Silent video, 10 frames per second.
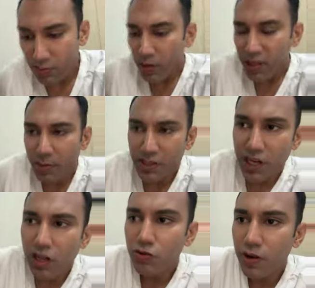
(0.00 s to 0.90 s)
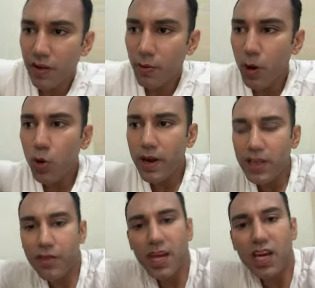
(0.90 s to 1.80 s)
When they were children, they were already
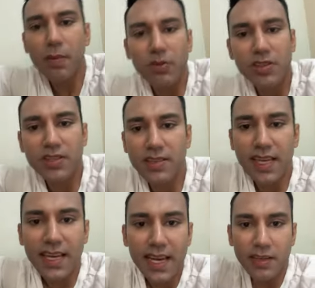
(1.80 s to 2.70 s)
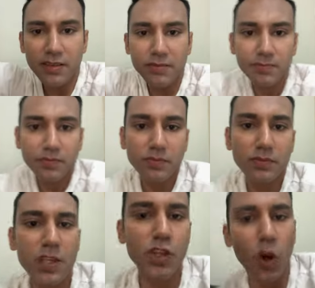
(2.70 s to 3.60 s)
thinking about stealing,
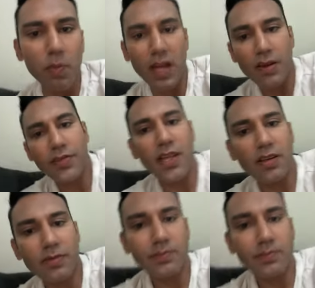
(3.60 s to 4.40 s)
shoplifting.